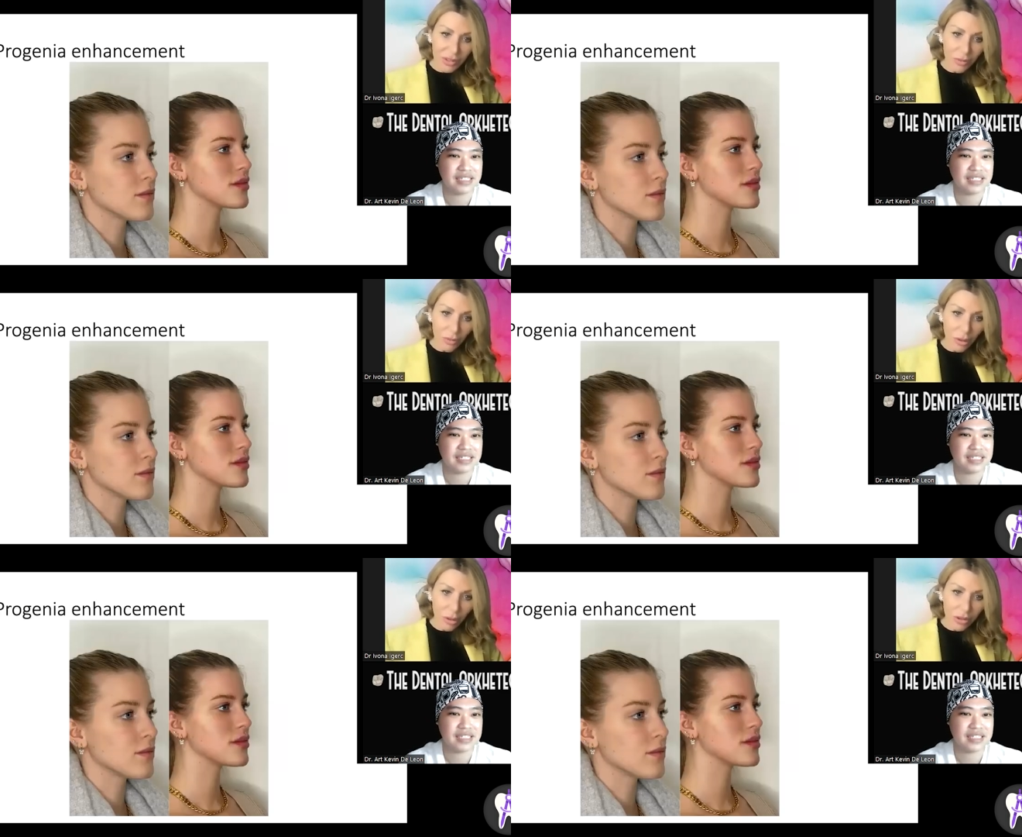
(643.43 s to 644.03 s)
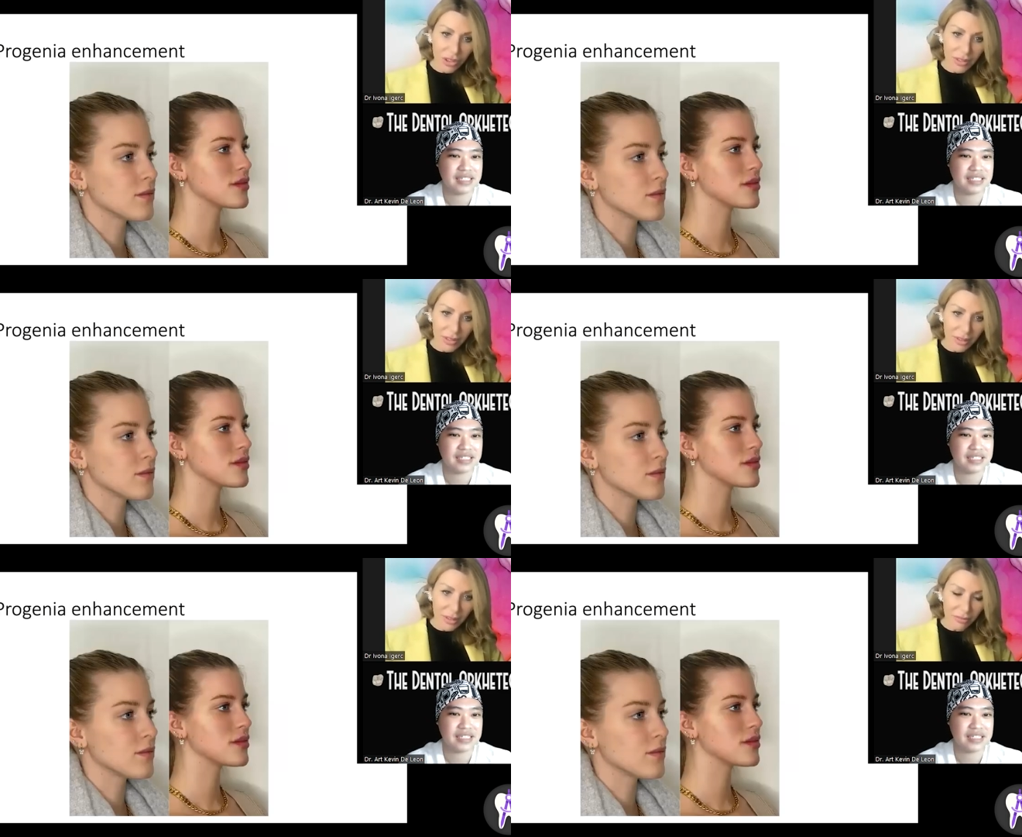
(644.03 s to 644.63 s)
Speaker 1: too old, she's in
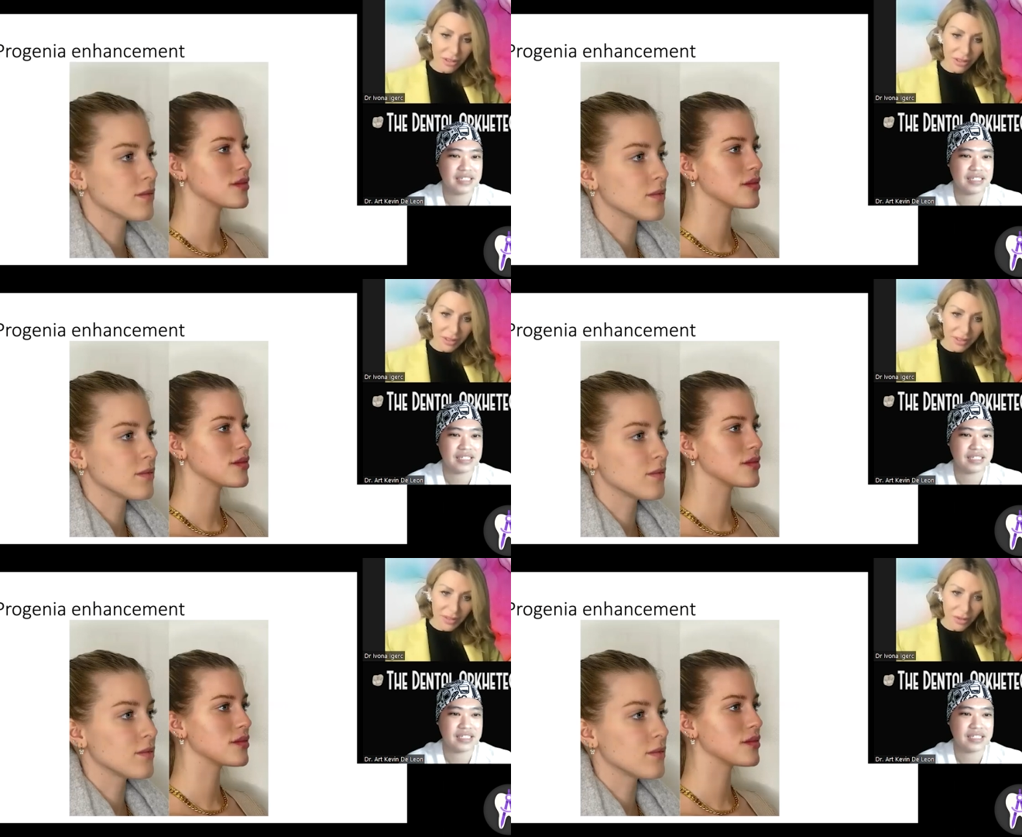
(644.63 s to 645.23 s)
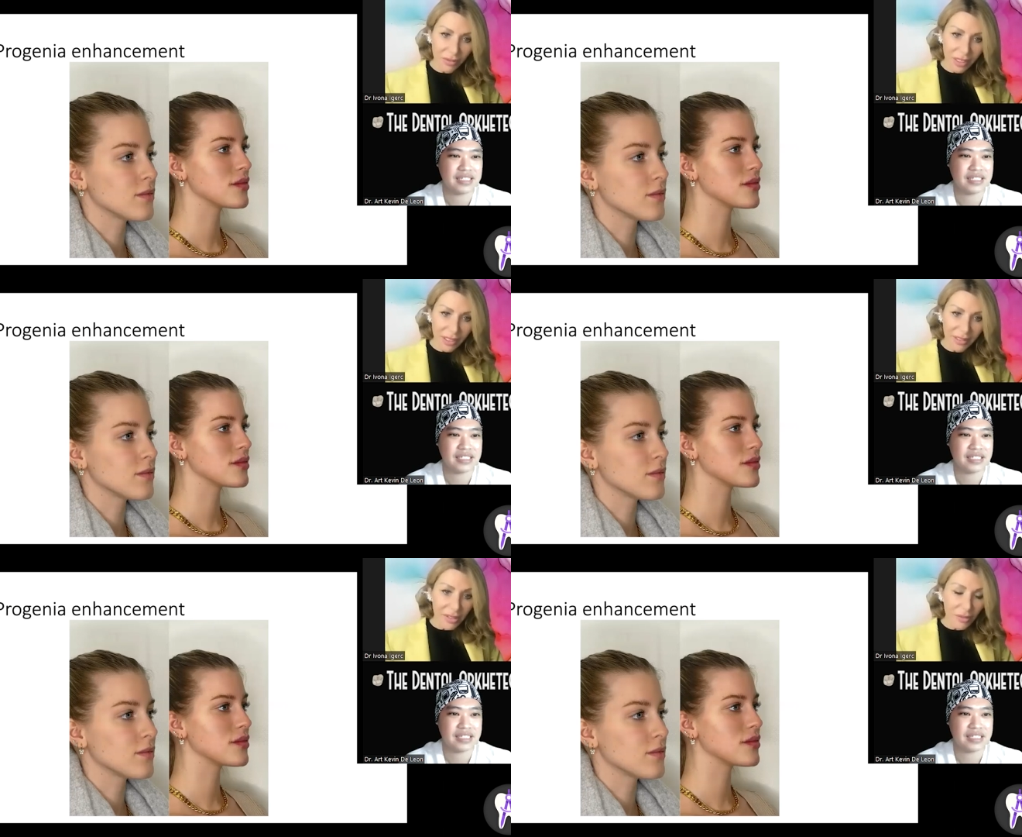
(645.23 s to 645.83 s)
her 30s
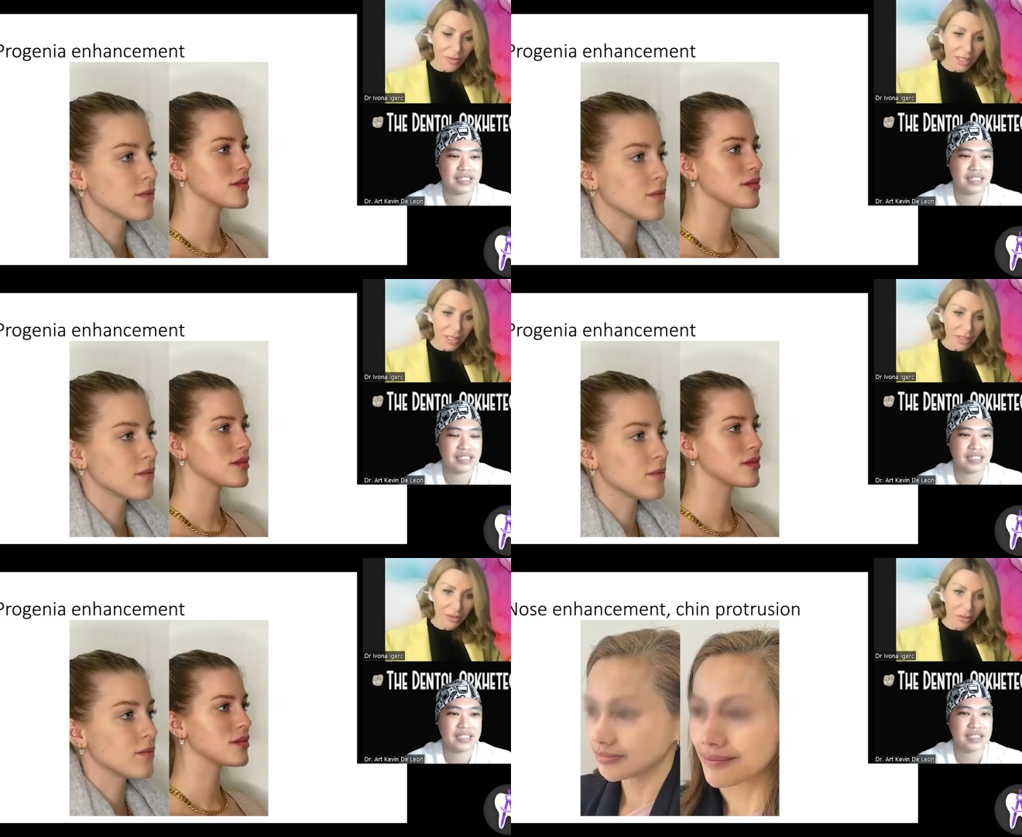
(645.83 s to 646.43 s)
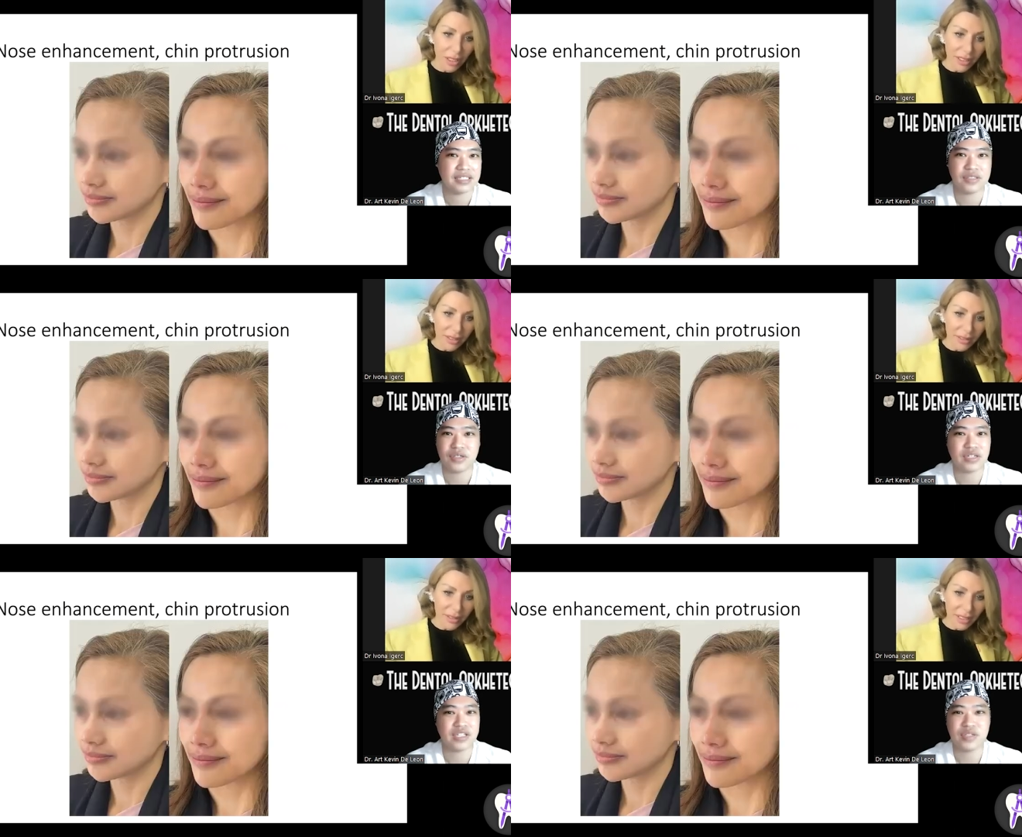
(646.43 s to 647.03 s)
already, so we can't do
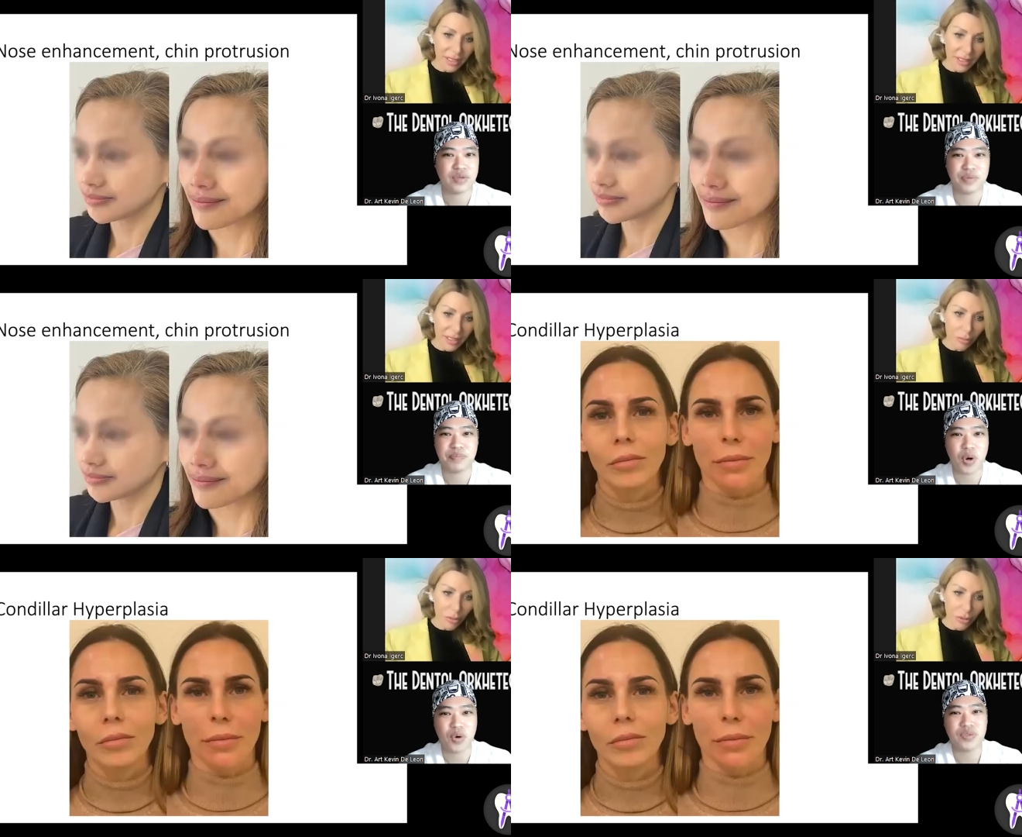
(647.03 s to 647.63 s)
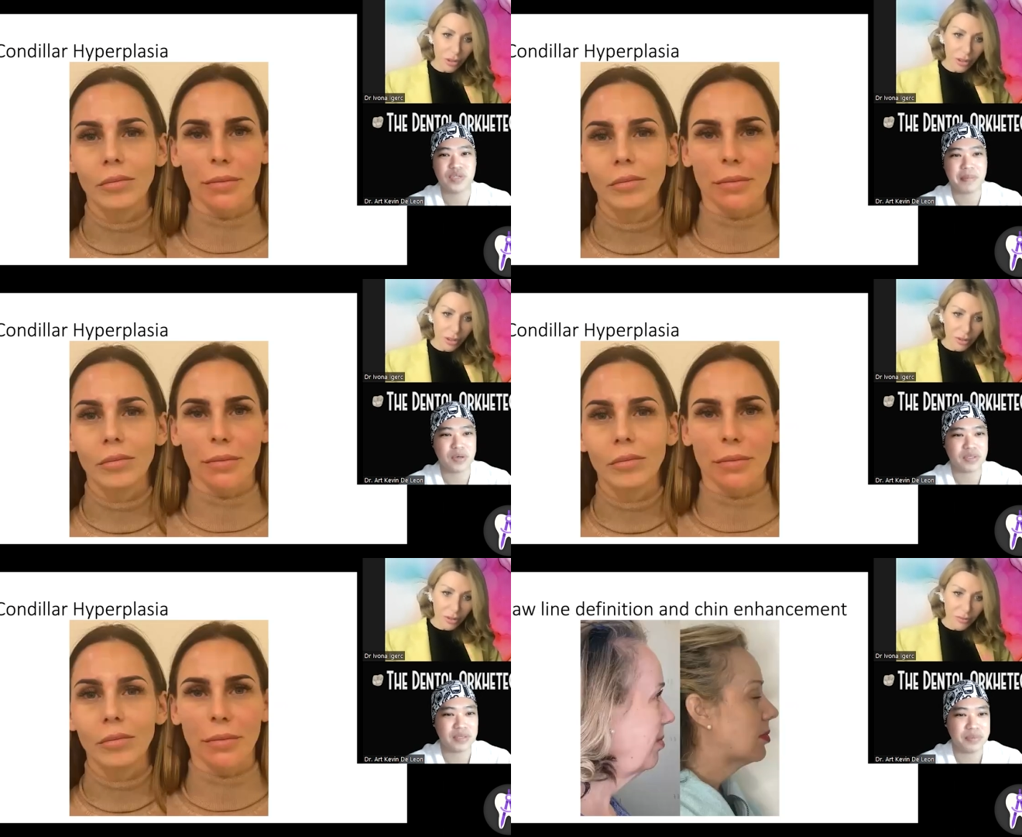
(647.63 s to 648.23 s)
anything anymore
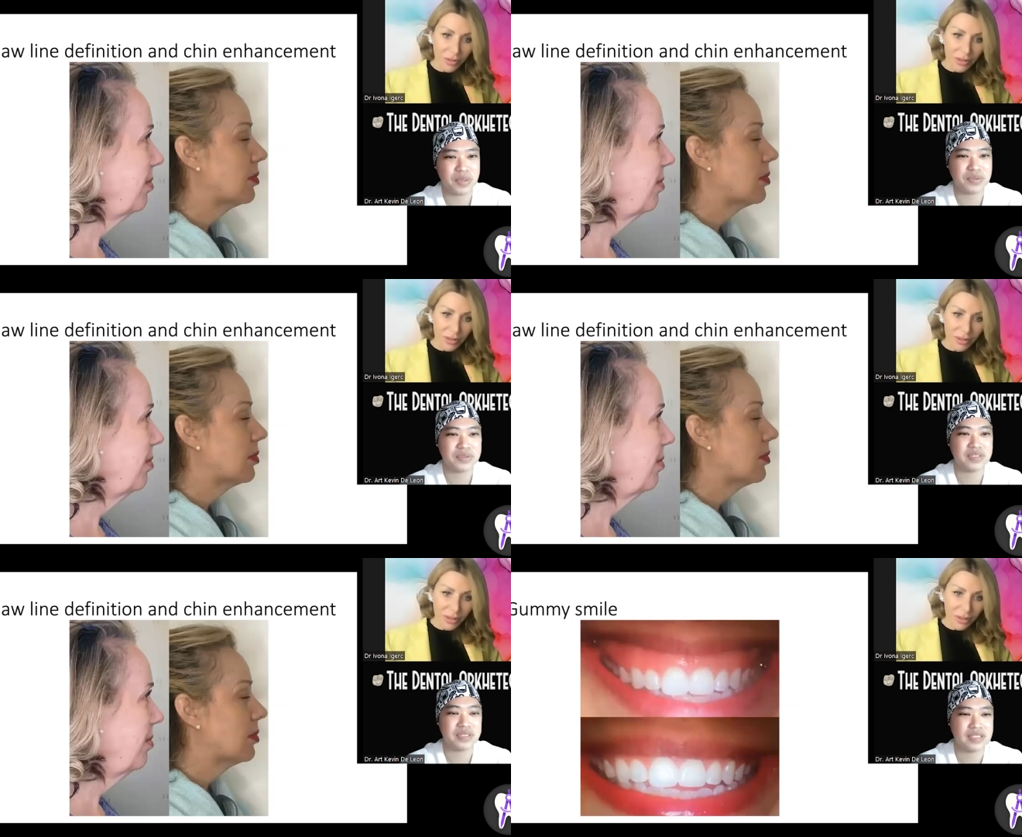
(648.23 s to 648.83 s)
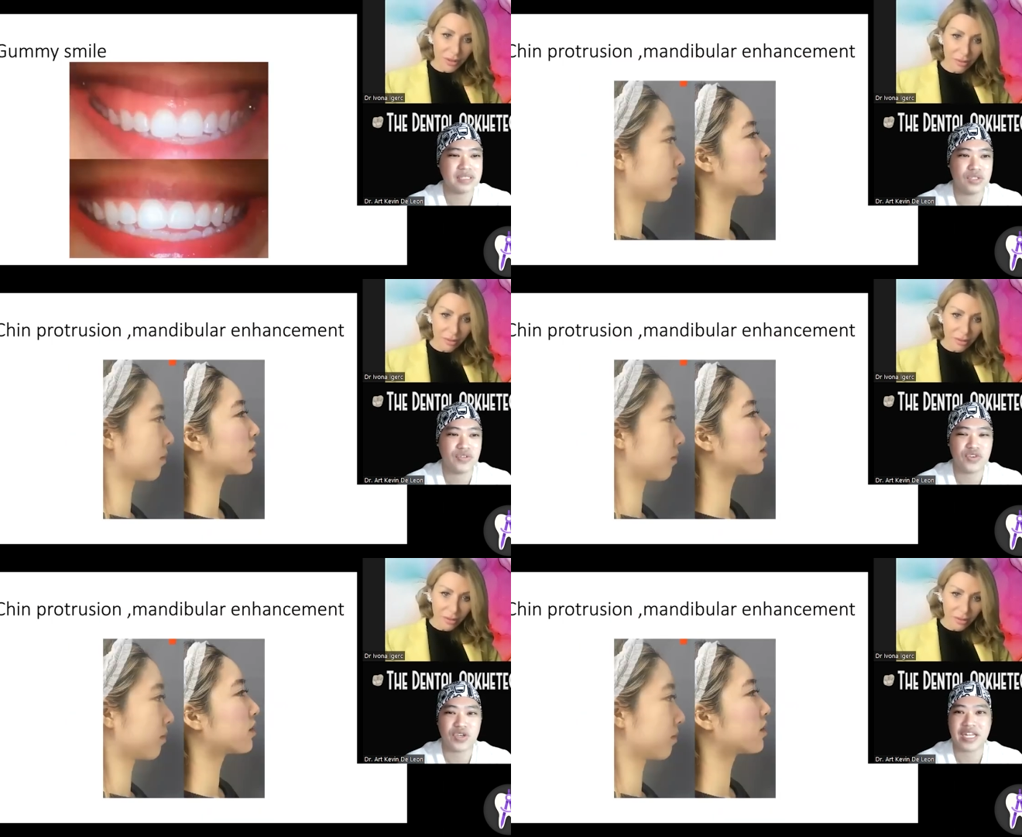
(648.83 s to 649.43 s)
Speaker 2: beat bone. her.
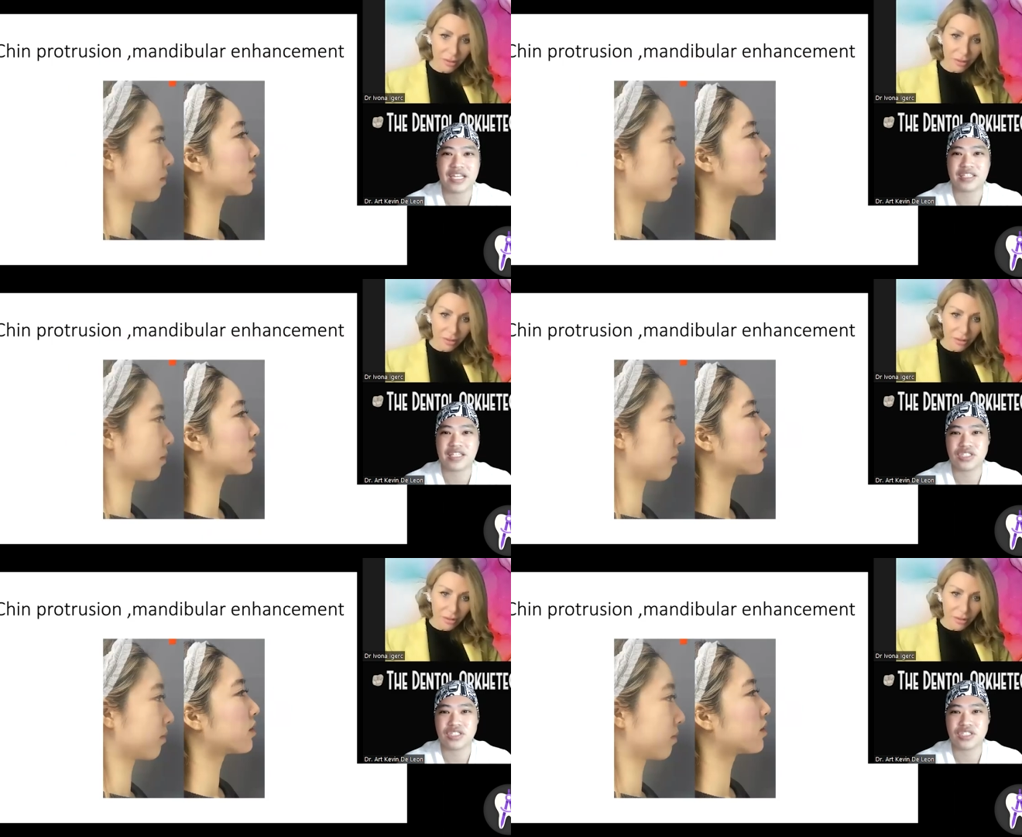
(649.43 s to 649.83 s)
If you cannot